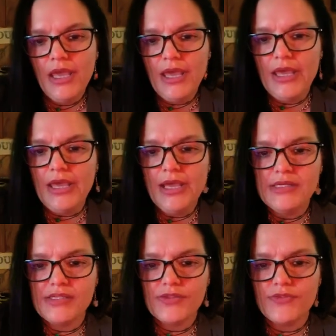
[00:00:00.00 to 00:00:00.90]

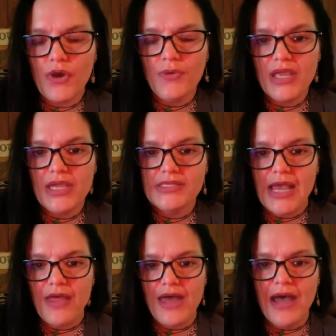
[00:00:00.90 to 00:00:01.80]
and throwing it
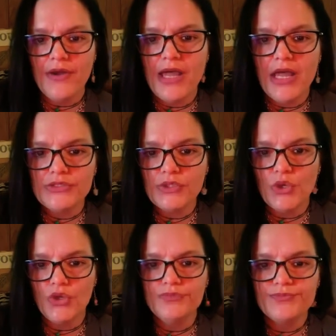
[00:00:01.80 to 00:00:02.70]
down the outhouse
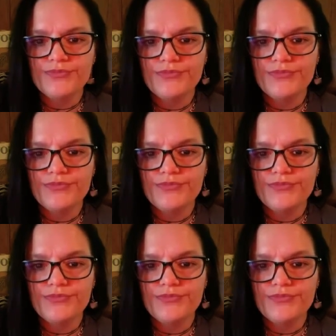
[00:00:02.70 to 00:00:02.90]
hole.